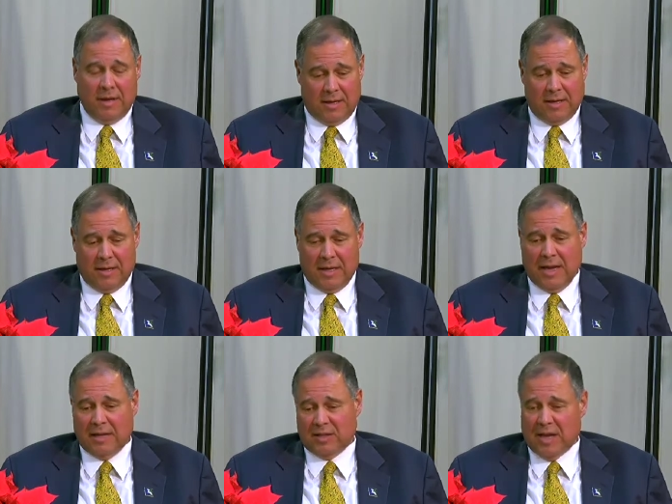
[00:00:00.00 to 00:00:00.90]
And, and
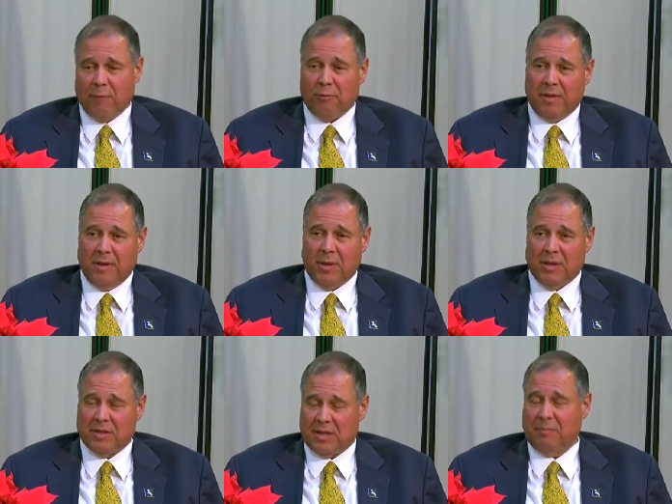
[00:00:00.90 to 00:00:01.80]
I sat with him
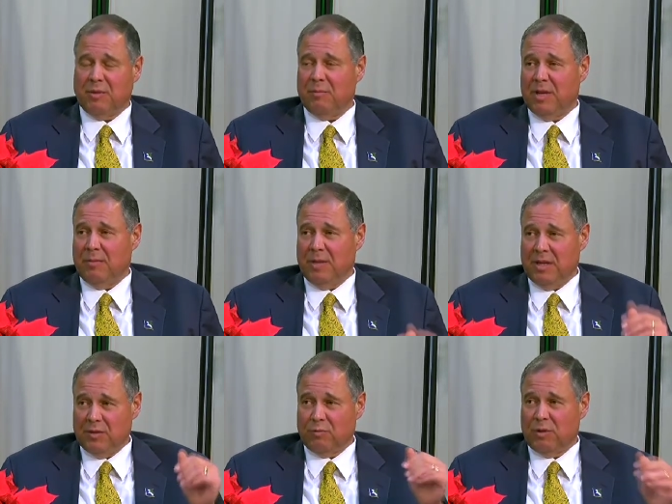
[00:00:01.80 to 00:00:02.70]
on the subcommittee, but
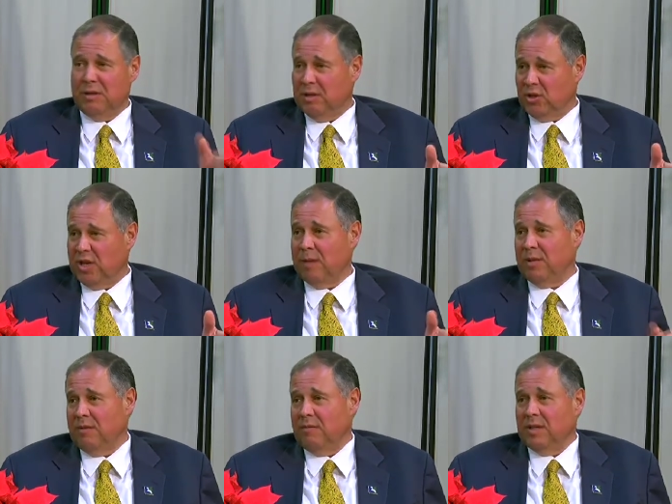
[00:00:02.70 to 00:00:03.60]
he's really the
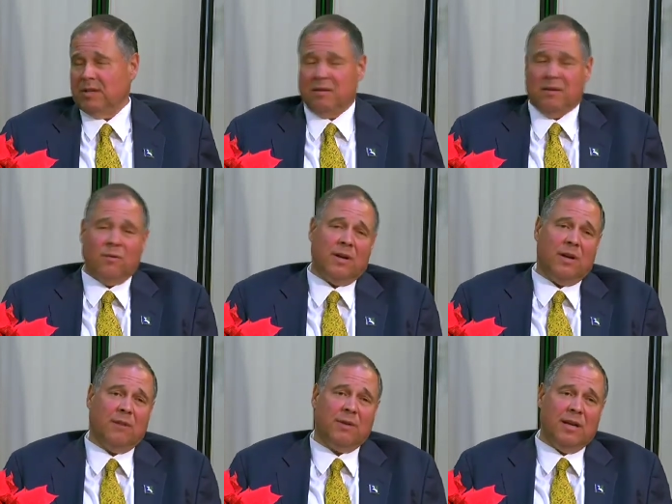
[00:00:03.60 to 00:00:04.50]
champion of this going
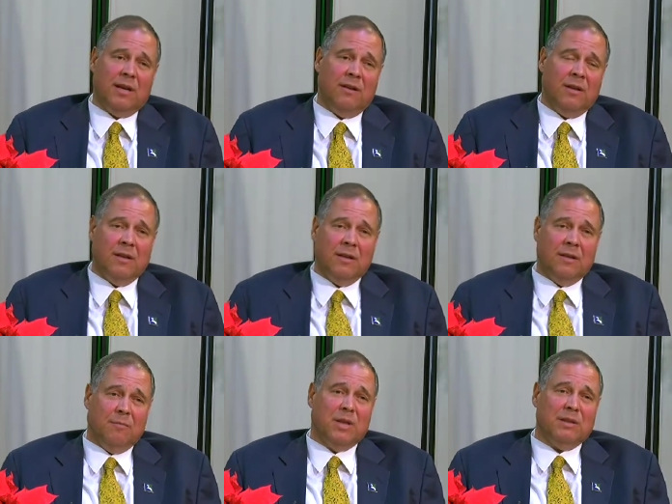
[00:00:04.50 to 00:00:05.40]
on right now.
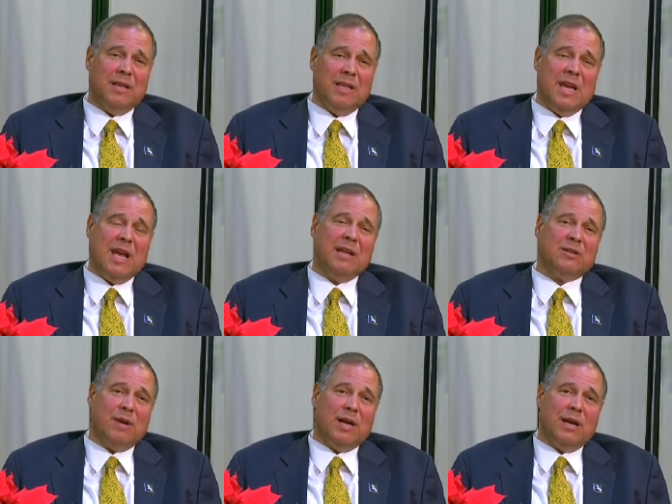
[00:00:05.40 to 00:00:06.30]
But the, the
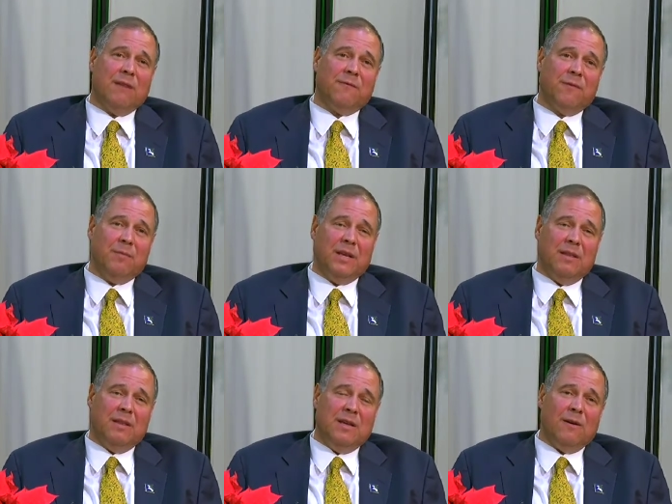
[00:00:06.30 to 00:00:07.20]
answer I got from
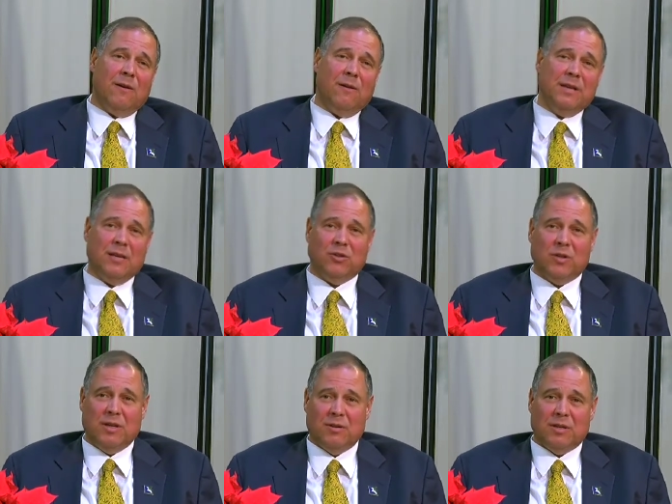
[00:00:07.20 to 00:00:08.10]
the, the all the
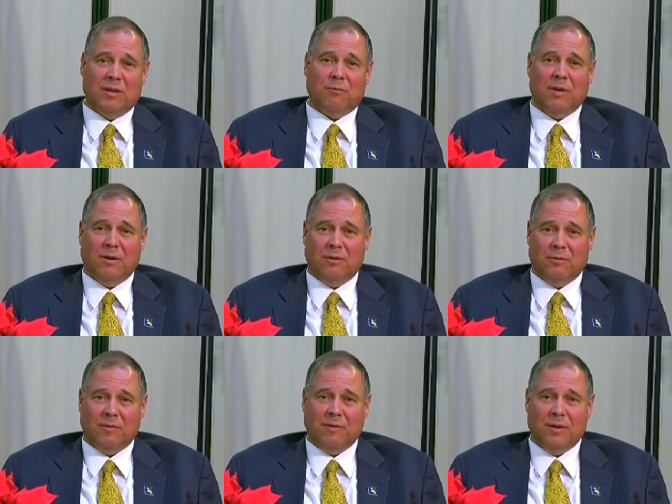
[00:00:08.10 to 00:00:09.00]
engineers that were there, and
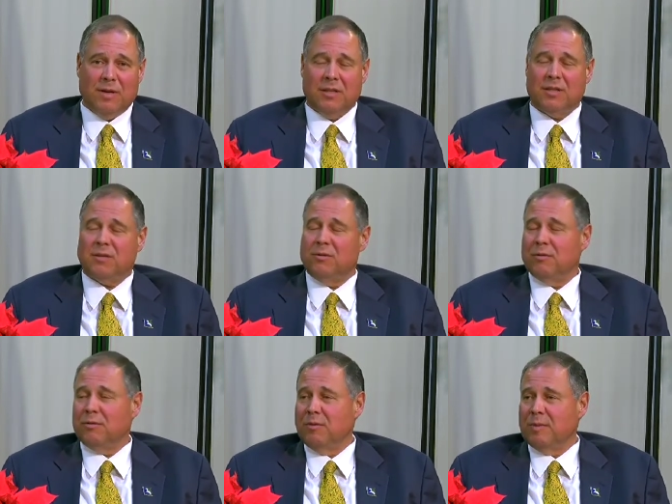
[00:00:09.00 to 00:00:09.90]
it was a very
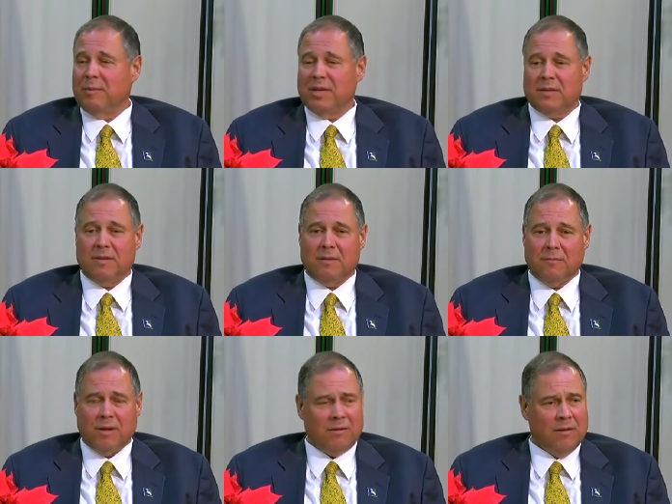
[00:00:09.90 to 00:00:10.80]
astute group, they basically
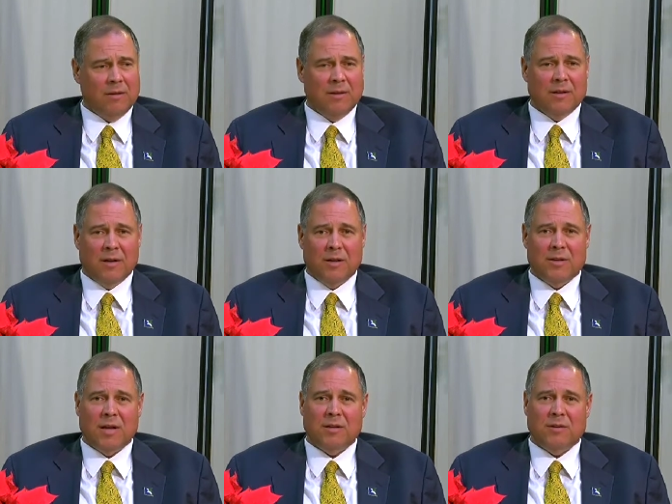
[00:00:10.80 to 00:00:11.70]
said, well, all
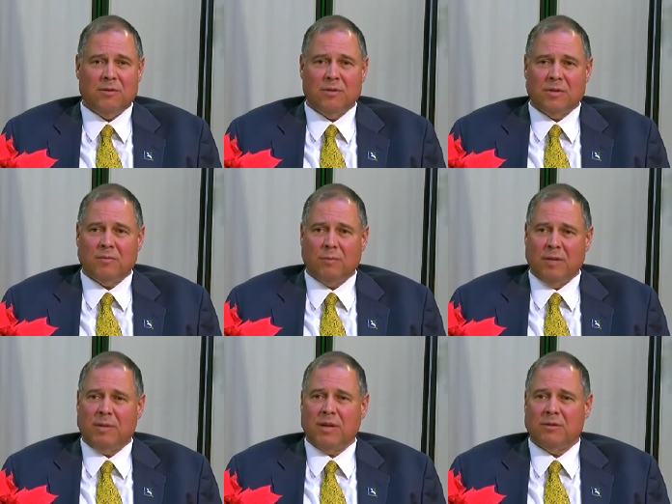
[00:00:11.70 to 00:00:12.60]
you got to do is
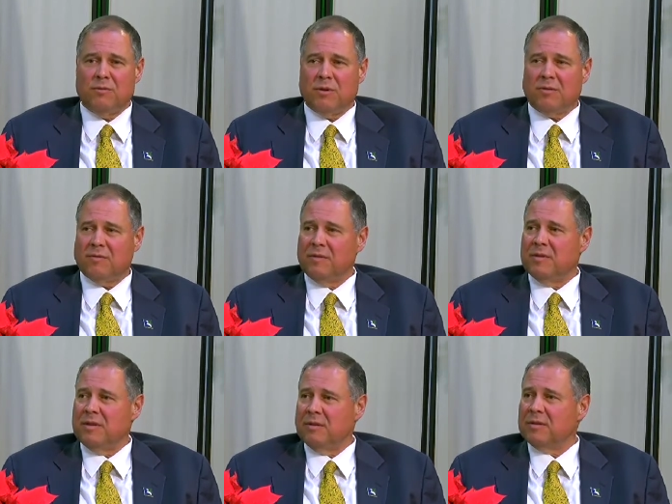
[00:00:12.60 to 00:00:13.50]
wait about
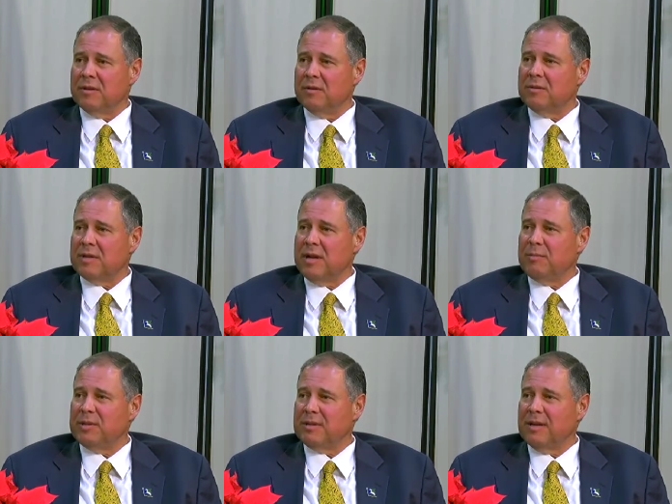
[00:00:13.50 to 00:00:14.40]
250 years and it'll
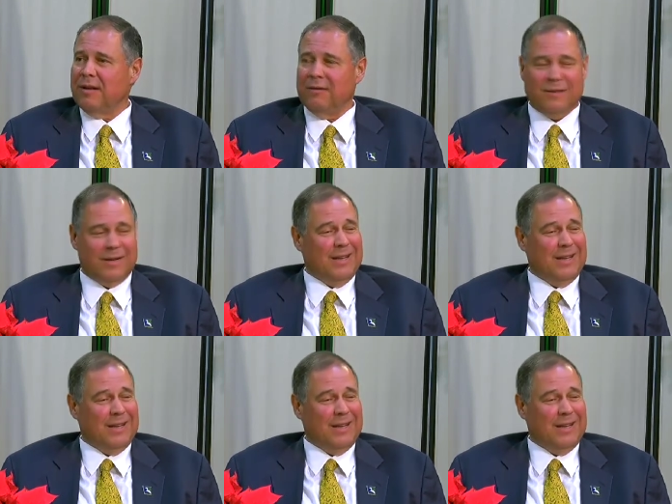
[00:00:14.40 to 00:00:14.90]
stop itself.